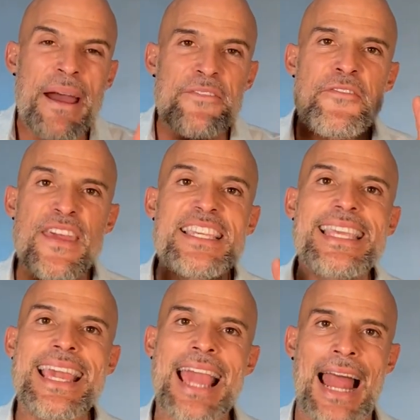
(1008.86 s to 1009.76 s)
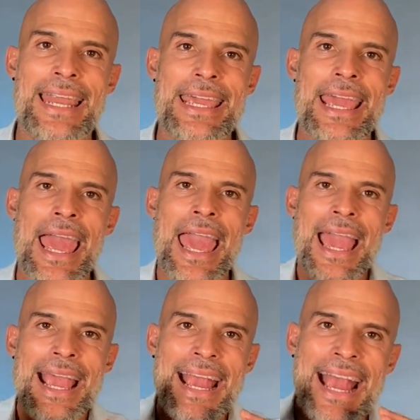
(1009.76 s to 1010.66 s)
But physically,
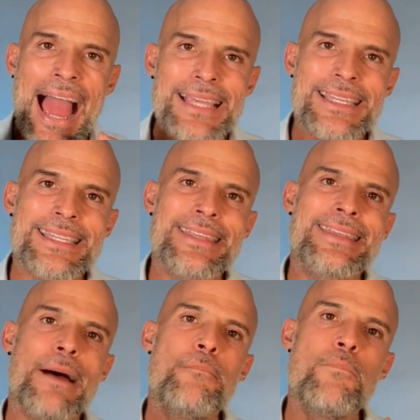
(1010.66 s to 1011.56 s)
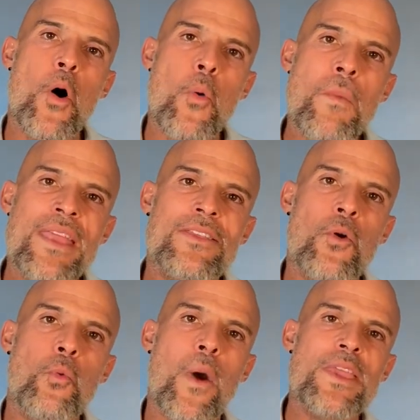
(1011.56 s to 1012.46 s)
catch the
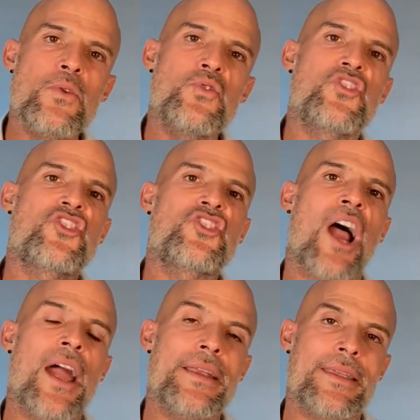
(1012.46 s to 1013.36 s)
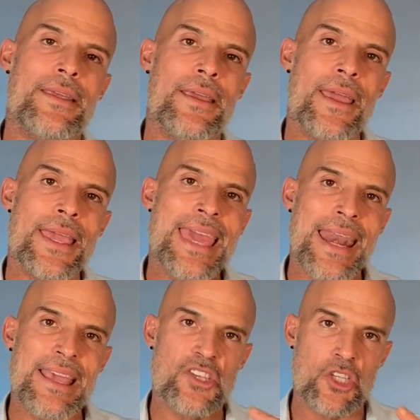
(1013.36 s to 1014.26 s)
moment when you start
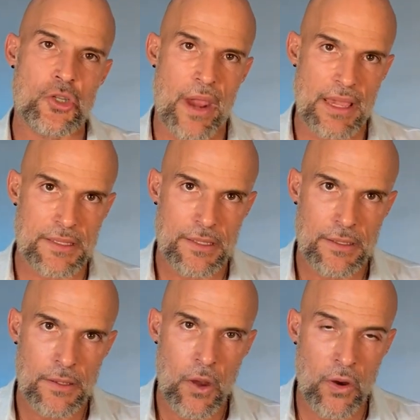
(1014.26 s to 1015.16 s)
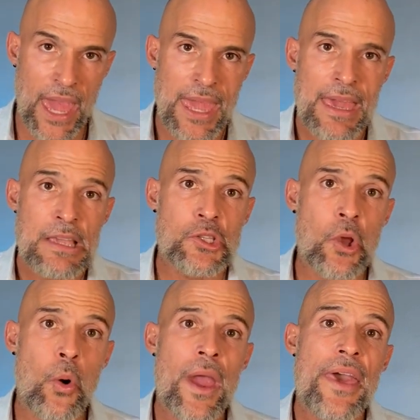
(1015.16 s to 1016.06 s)
getting stressed, okay?
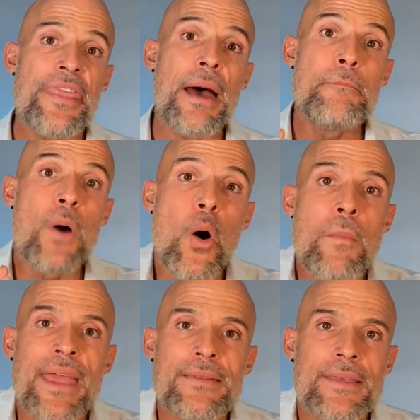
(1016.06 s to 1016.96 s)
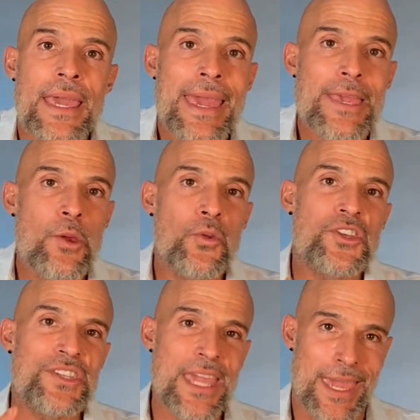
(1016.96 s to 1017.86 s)
So the moment
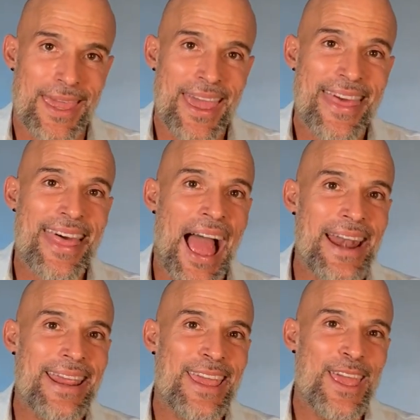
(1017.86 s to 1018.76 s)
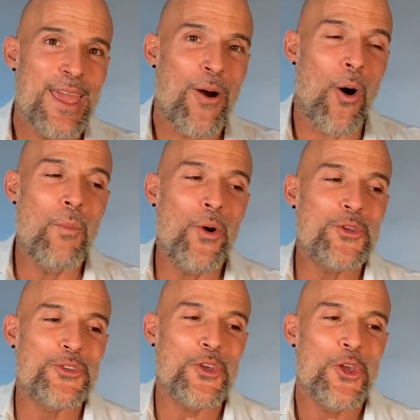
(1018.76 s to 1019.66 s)
you'll see that
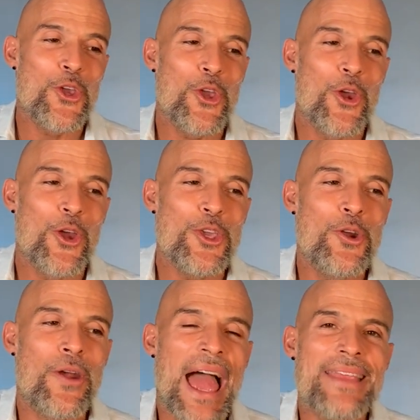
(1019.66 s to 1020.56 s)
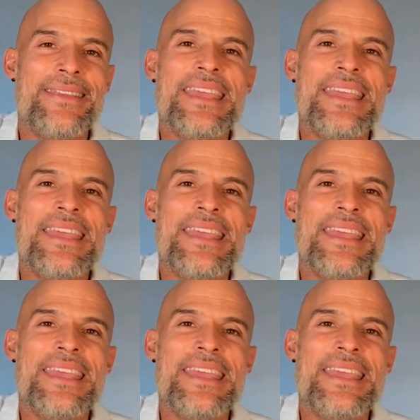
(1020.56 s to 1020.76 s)
almost you're